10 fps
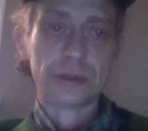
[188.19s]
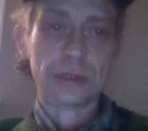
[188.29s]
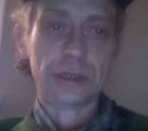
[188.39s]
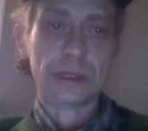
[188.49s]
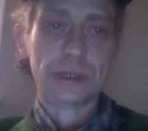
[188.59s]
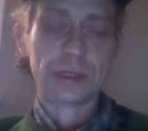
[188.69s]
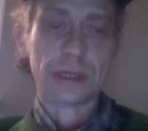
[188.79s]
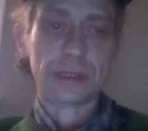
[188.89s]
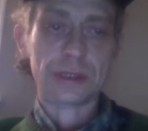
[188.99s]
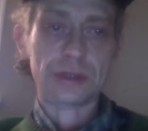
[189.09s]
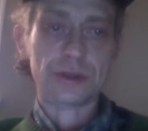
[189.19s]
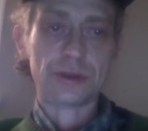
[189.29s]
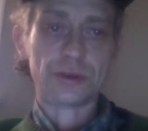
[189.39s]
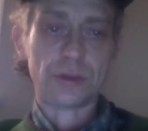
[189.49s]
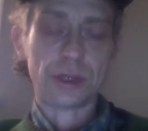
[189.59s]
In this case, it's
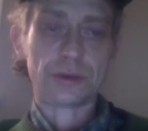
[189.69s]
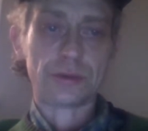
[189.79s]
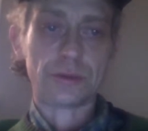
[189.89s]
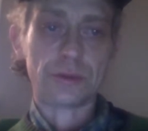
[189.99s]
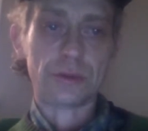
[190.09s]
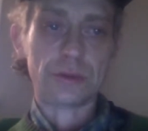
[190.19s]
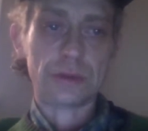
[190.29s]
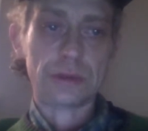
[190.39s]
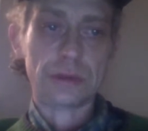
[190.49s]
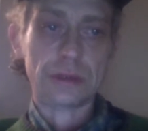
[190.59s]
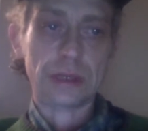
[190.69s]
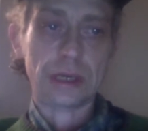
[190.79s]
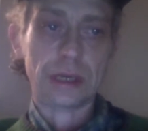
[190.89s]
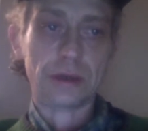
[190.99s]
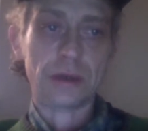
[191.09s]
structural
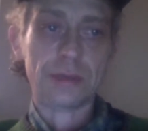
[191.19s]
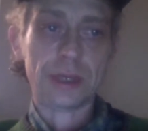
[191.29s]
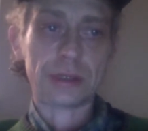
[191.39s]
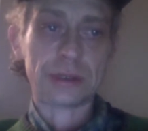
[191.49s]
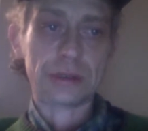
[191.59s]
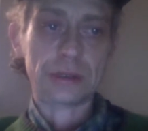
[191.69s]
economics.